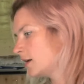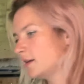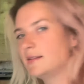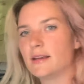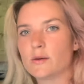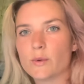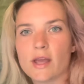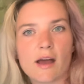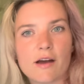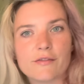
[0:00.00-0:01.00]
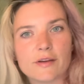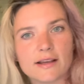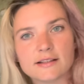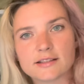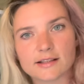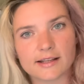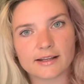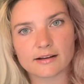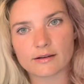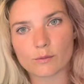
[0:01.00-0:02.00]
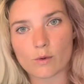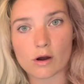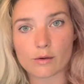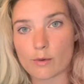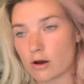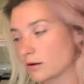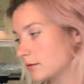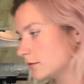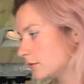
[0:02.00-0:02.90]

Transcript: Then we have insulated water bottles.